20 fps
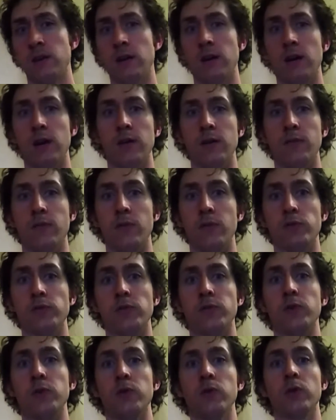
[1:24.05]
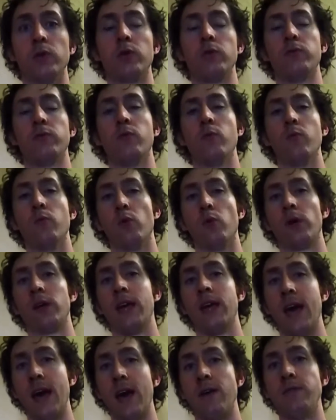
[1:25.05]
Uh, for those of you who are looking for more
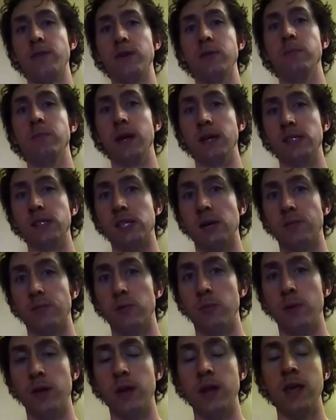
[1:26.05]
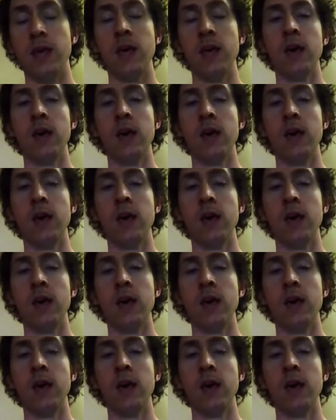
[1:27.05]
caffeine-based supplement,